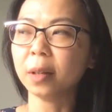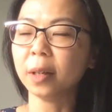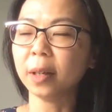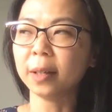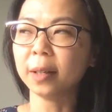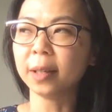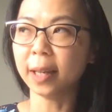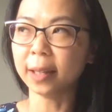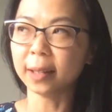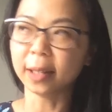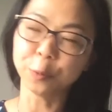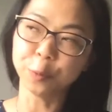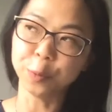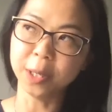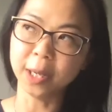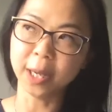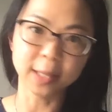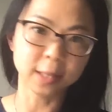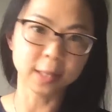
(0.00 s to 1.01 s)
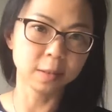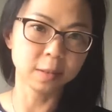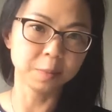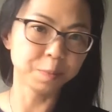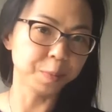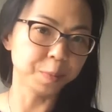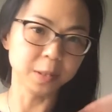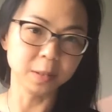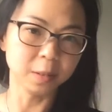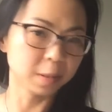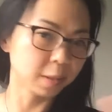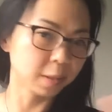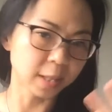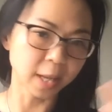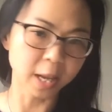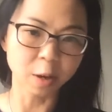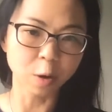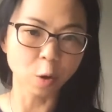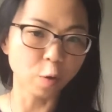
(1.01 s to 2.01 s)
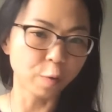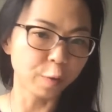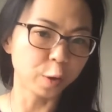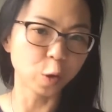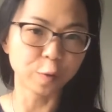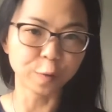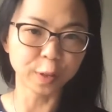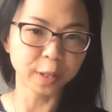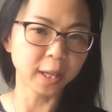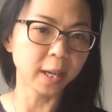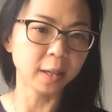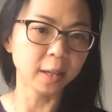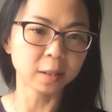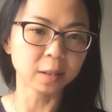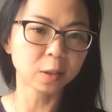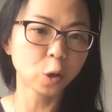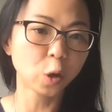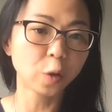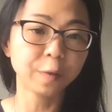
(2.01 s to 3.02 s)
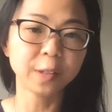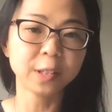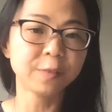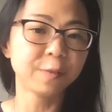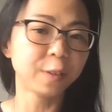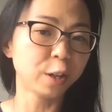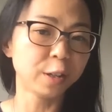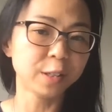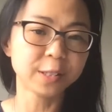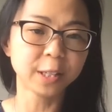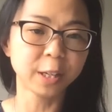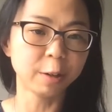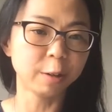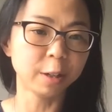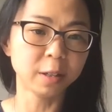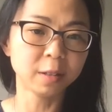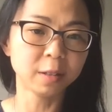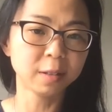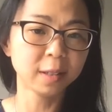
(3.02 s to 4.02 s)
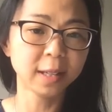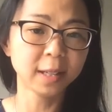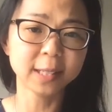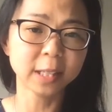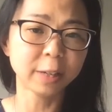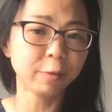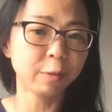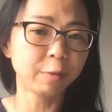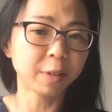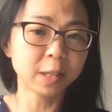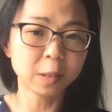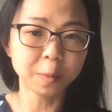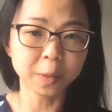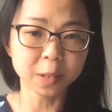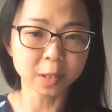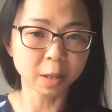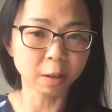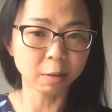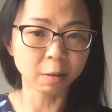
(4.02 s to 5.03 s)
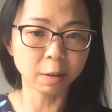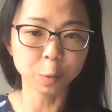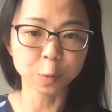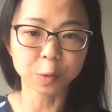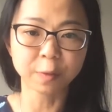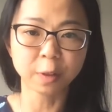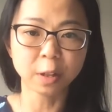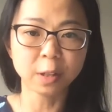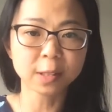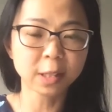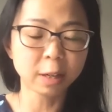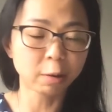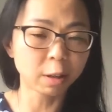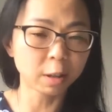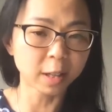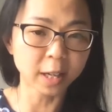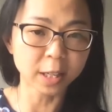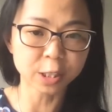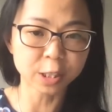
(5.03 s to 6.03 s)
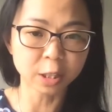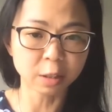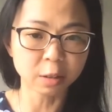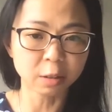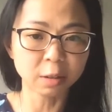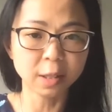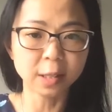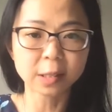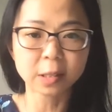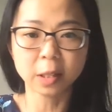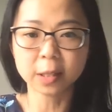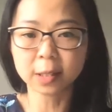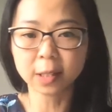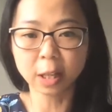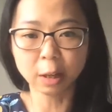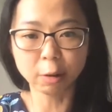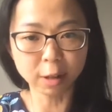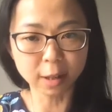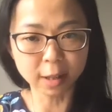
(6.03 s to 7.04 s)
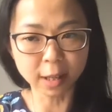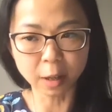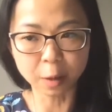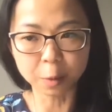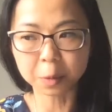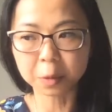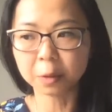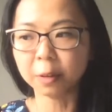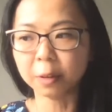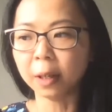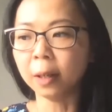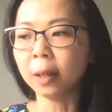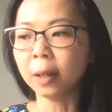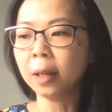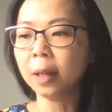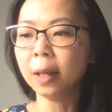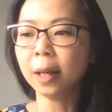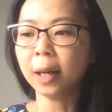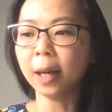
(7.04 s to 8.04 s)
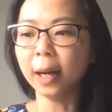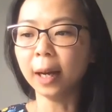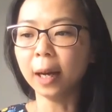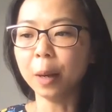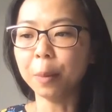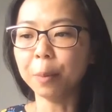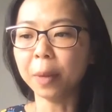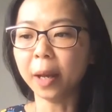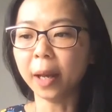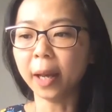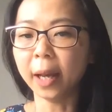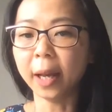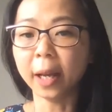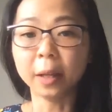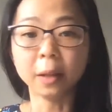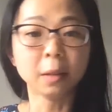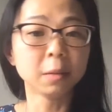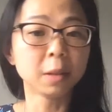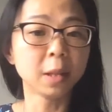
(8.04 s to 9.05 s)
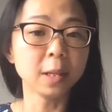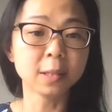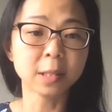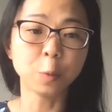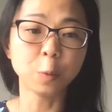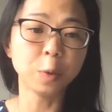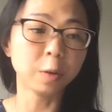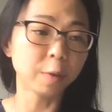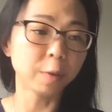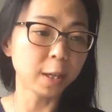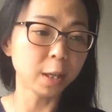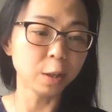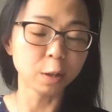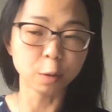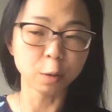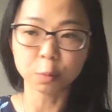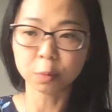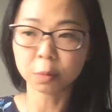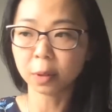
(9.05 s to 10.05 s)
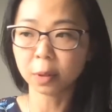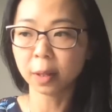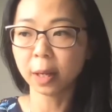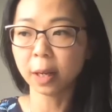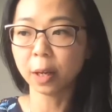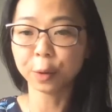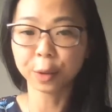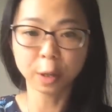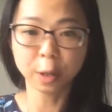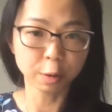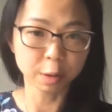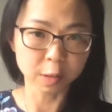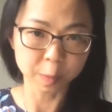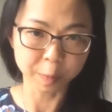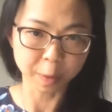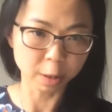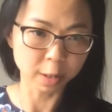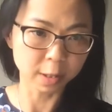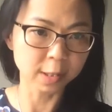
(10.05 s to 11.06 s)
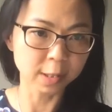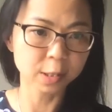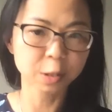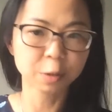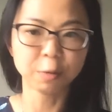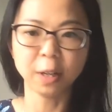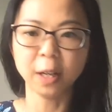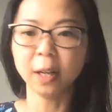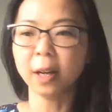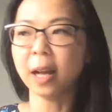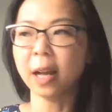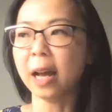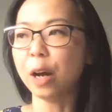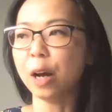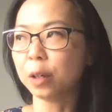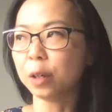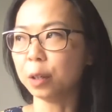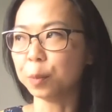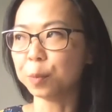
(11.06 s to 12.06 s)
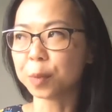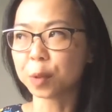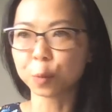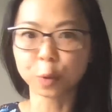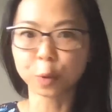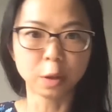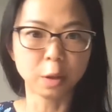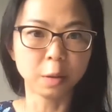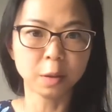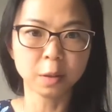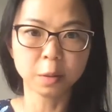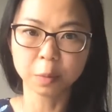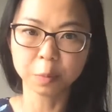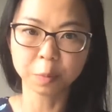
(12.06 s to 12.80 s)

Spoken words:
again, like we had been saying over and over again, COVID's very scary. It has every right to be scary. It was very scary last year. It's less scary now, right? And things that we already know, healthcare disparities, right? Outcomes are